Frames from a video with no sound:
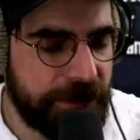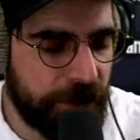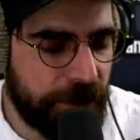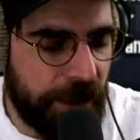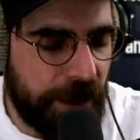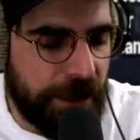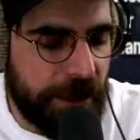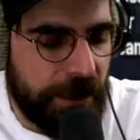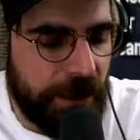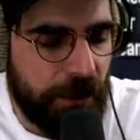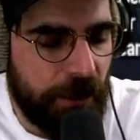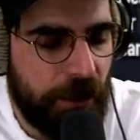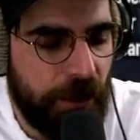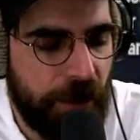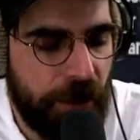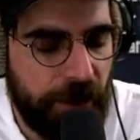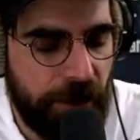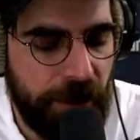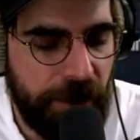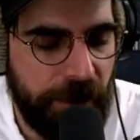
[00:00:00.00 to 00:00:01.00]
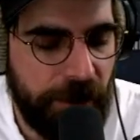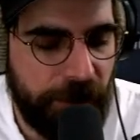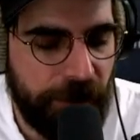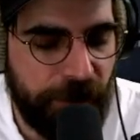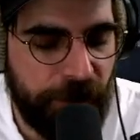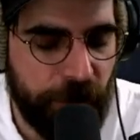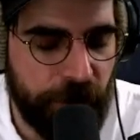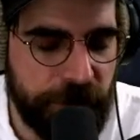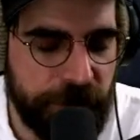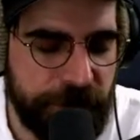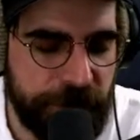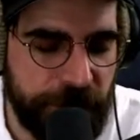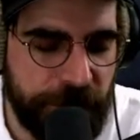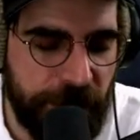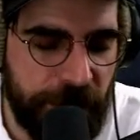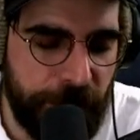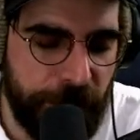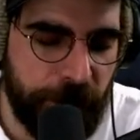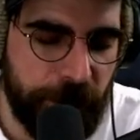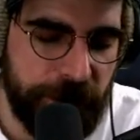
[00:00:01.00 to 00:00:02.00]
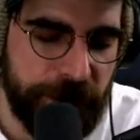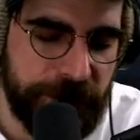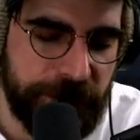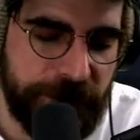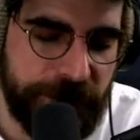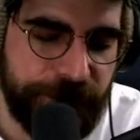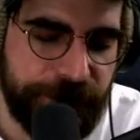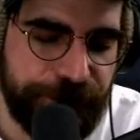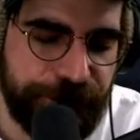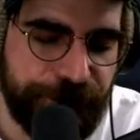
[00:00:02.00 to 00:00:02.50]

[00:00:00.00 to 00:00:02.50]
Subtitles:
or like a law enforcer that was